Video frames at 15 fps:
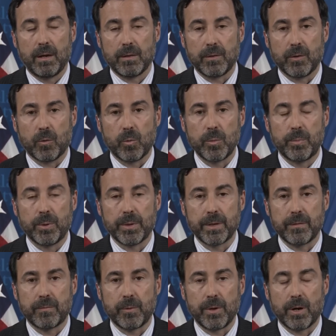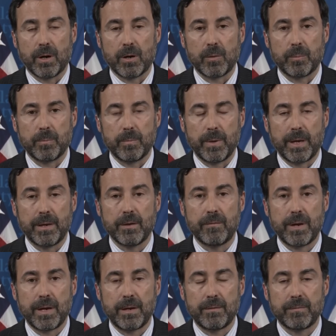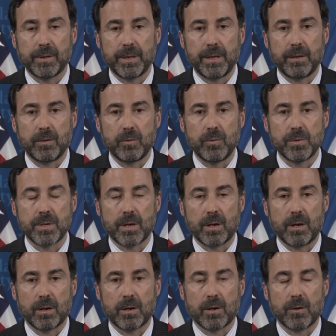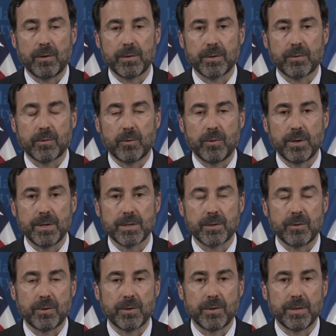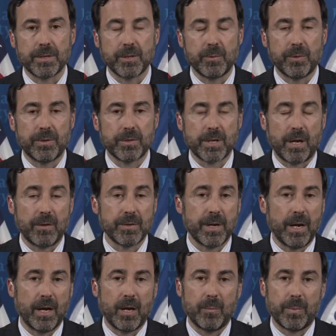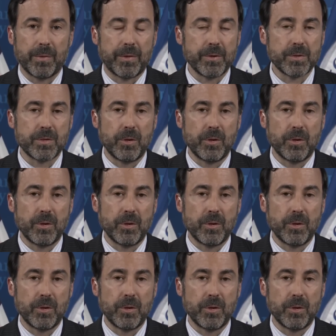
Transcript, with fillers: You know, we believe we are innovatively using our current authorities in order to deal with the challenge. But there's